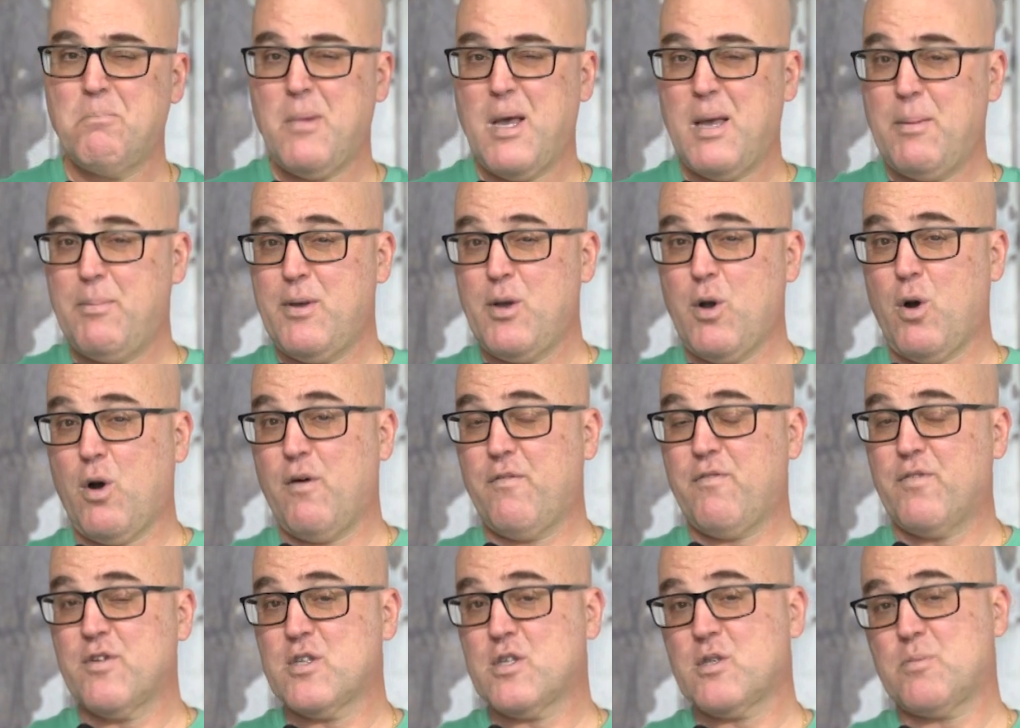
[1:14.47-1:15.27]
maybe
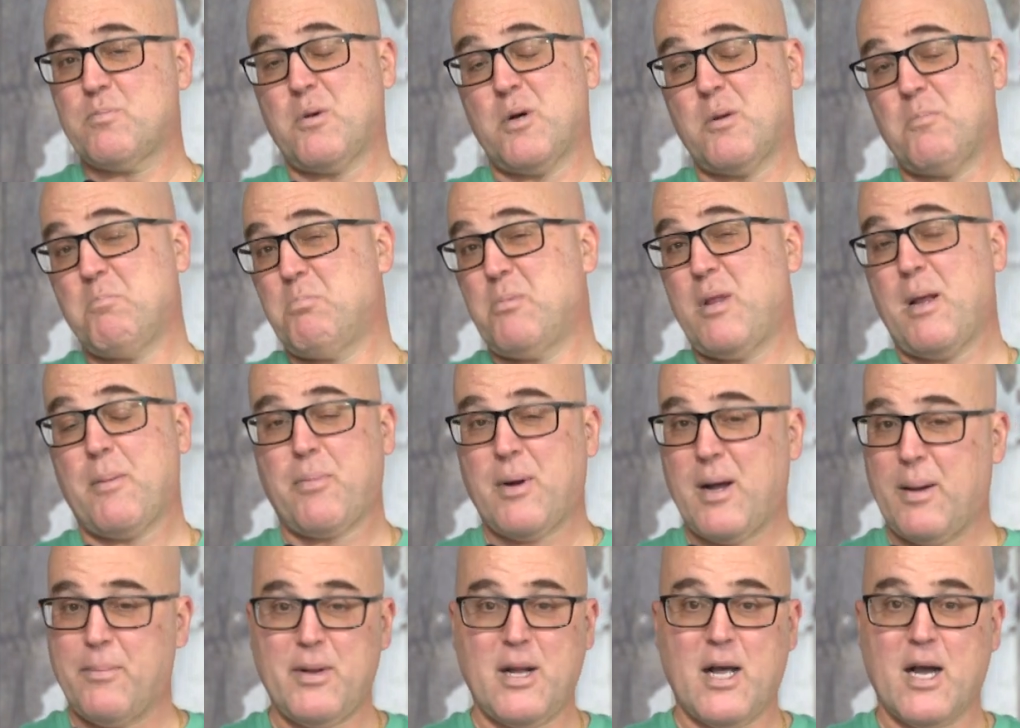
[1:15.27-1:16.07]
office, but
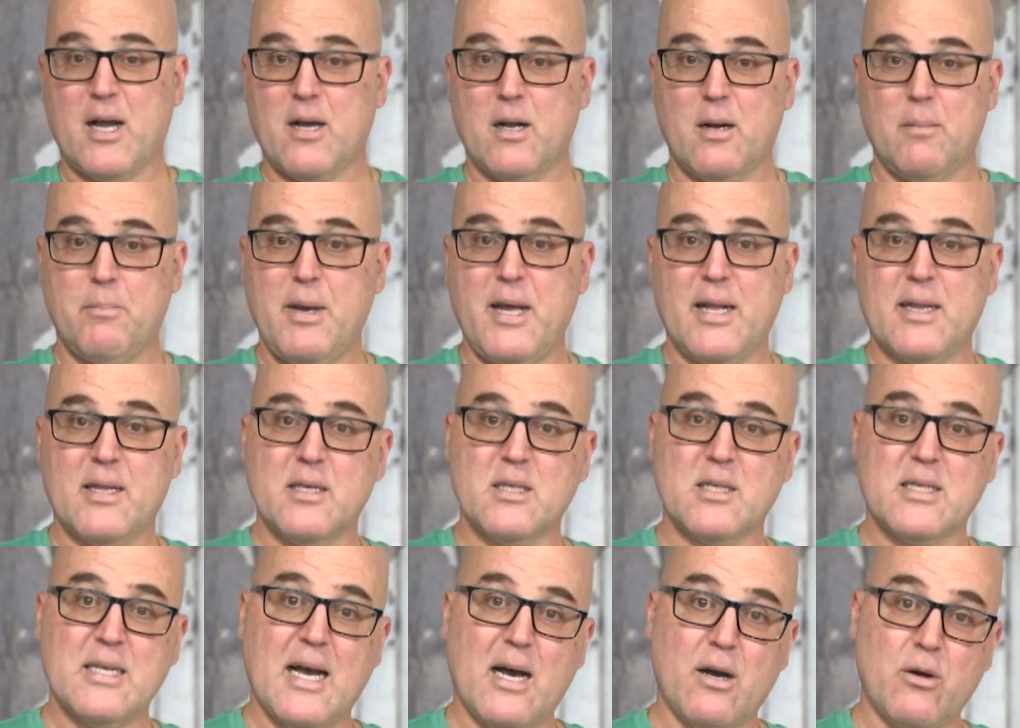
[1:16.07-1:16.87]
they're probably not going to
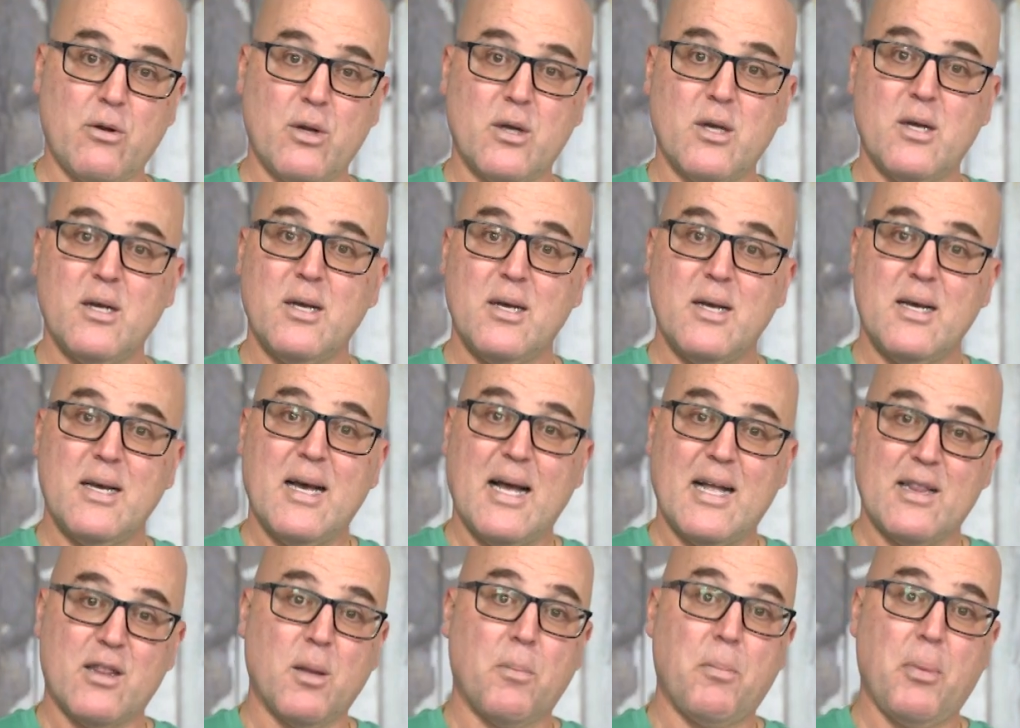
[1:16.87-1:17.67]
make this out
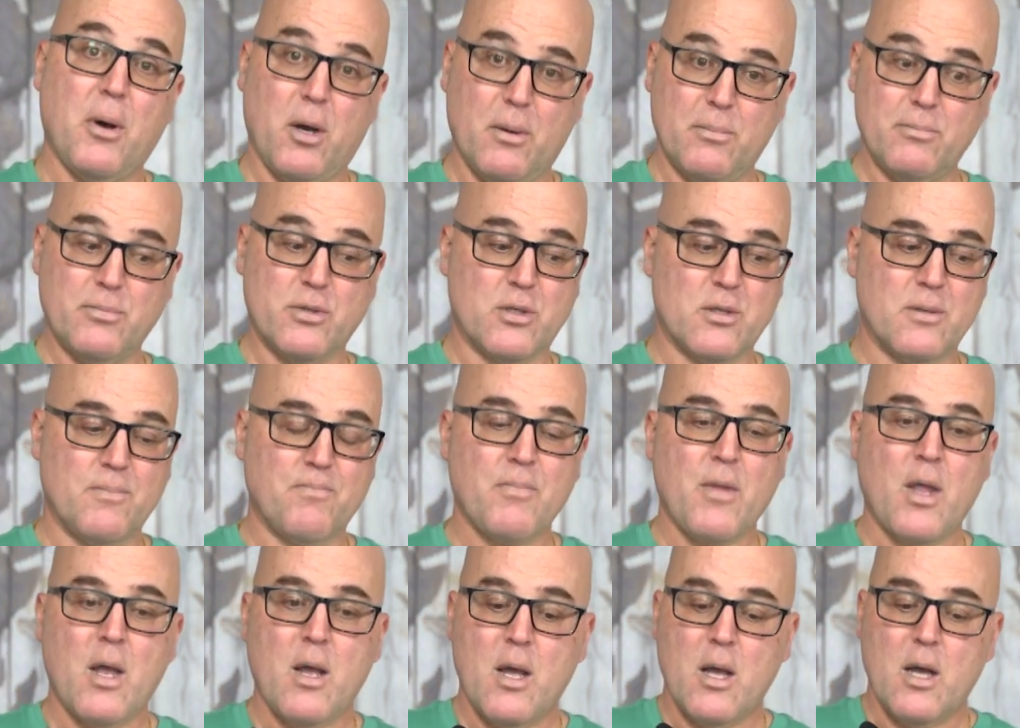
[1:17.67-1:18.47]
at the pubs.
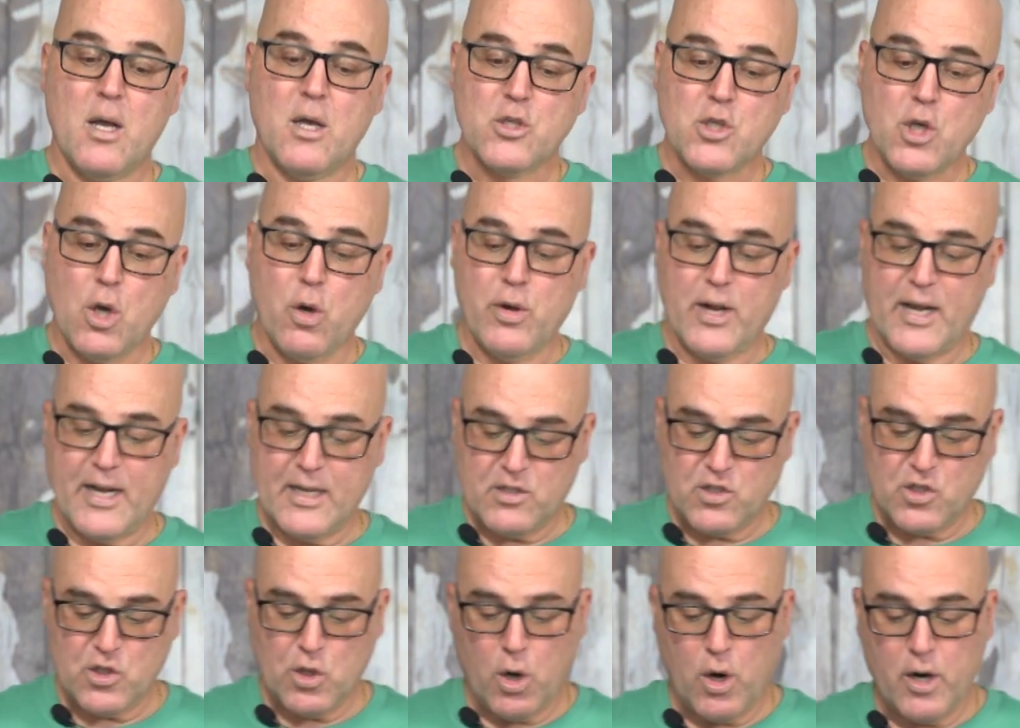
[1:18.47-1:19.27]
So
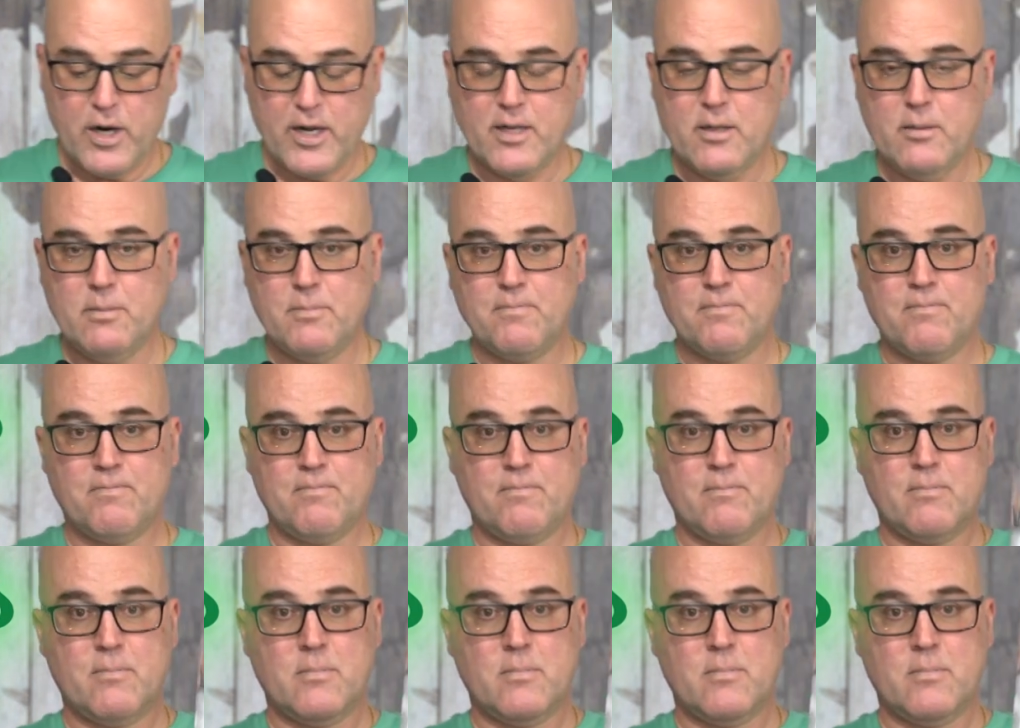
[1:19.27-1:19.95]
to get started,